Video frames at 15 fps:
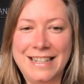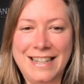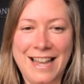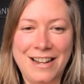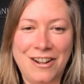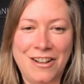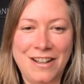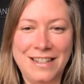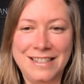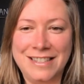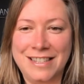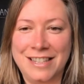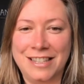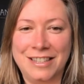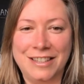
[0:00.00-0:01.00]
get on
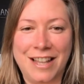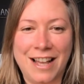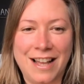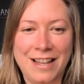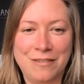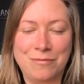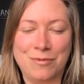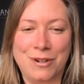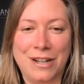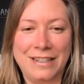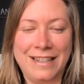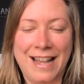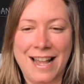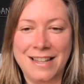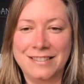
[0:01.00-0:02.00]
to the live
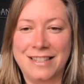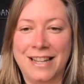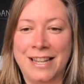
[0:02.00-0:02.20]
broadcast.